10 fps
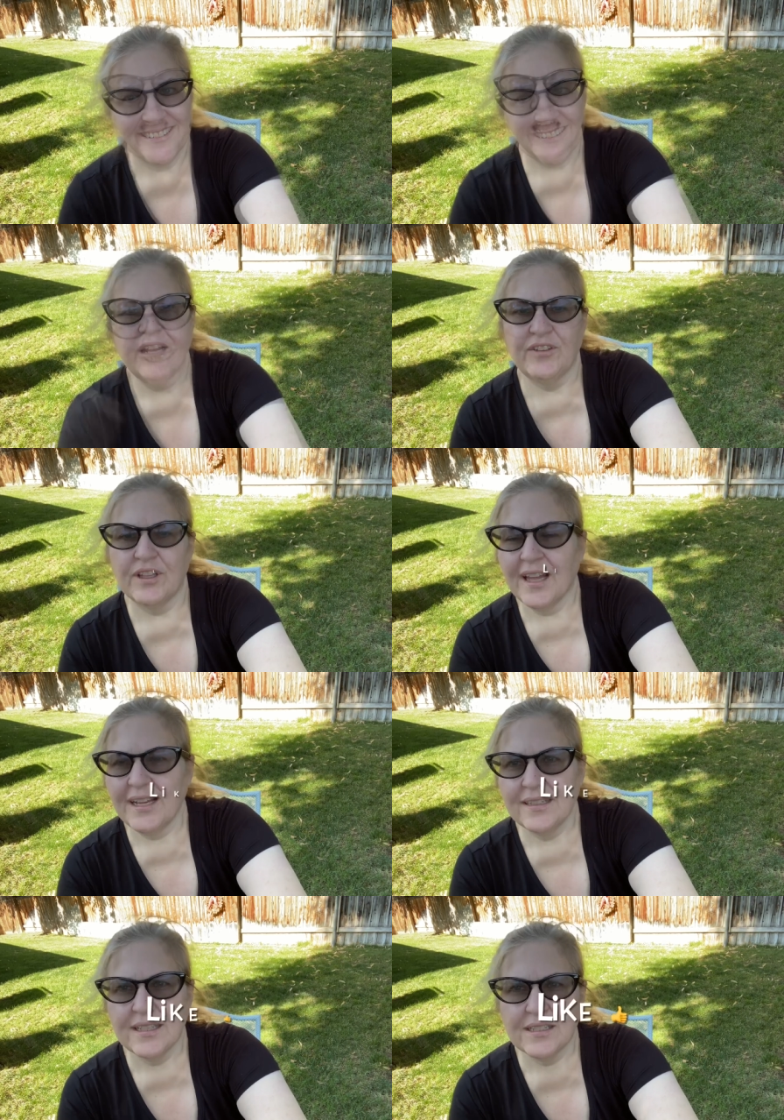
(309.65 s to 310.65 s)
And if you
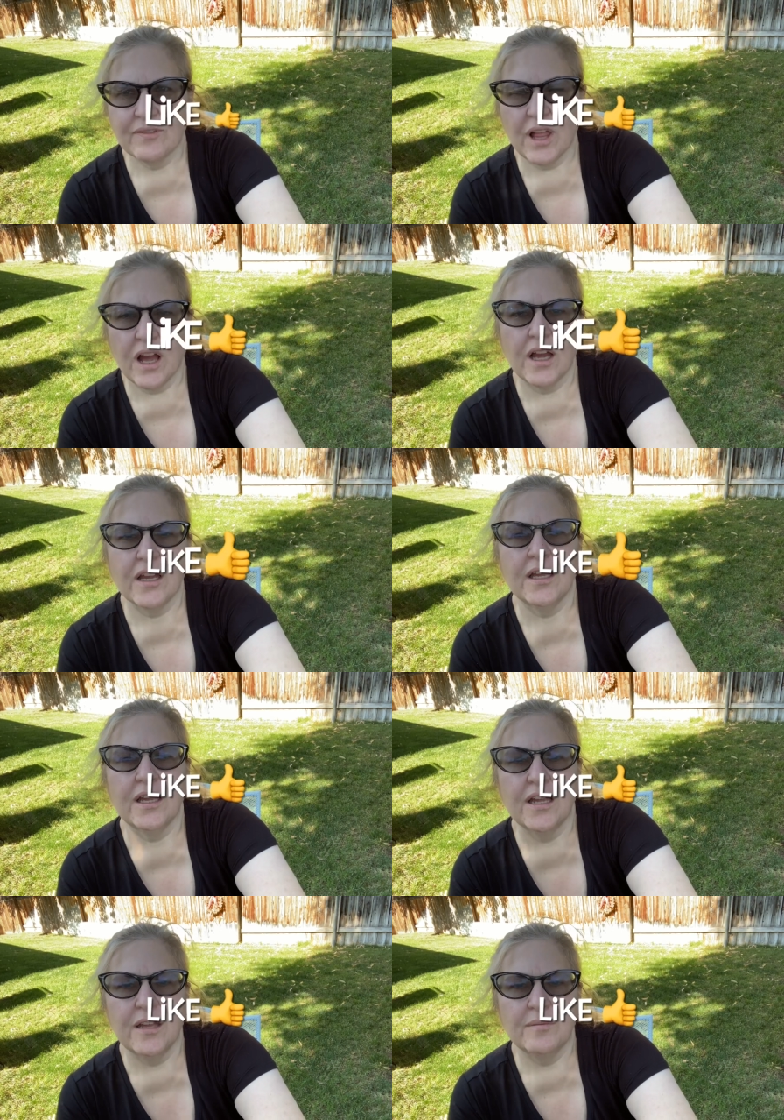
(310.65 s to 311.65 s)
like this vlog,
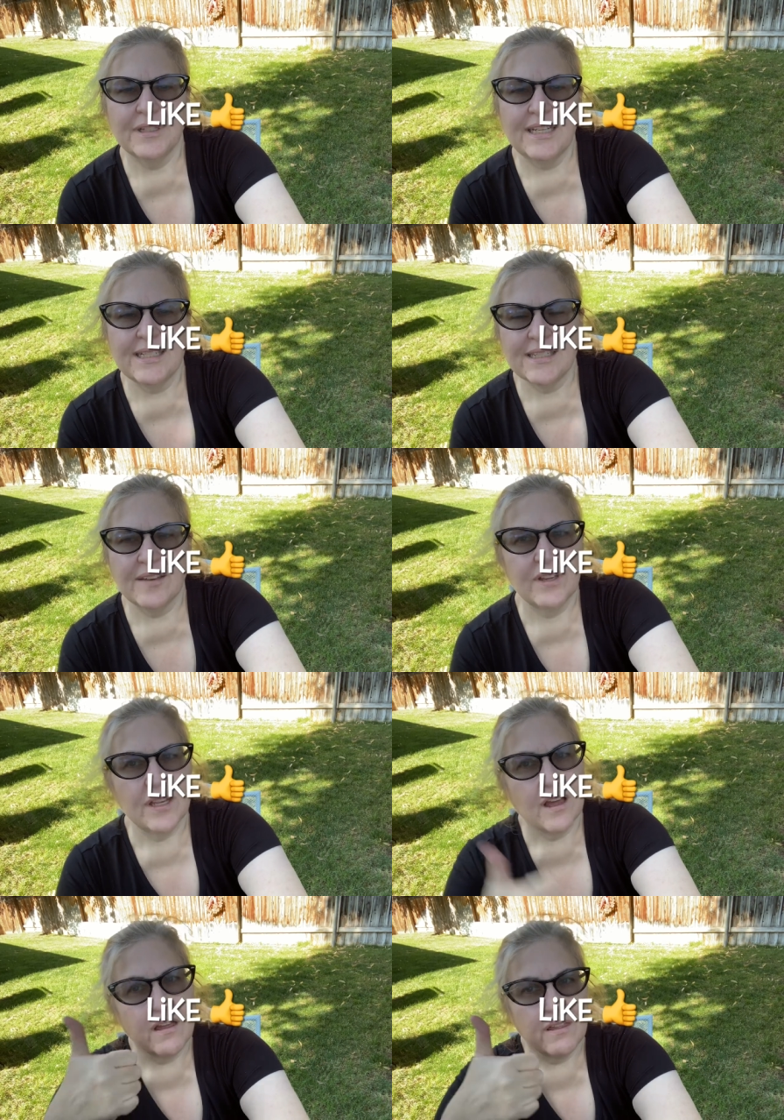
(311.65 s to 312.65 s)
please give it
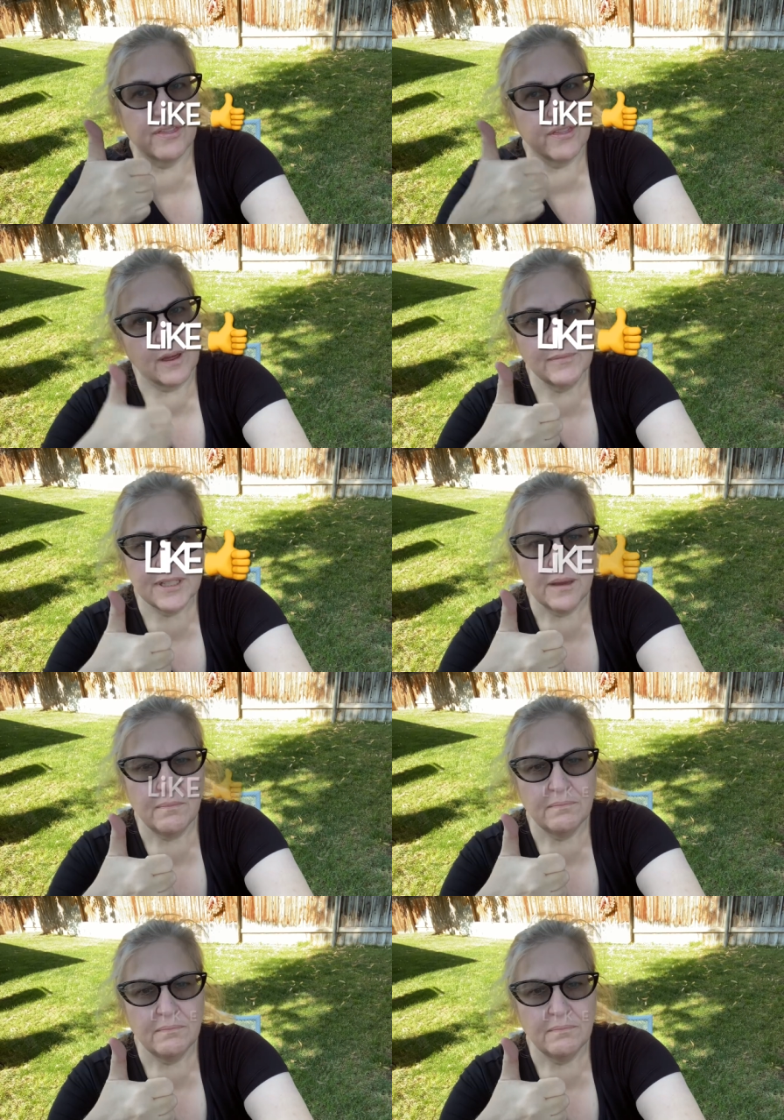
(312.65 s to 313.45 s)
a thumbs up.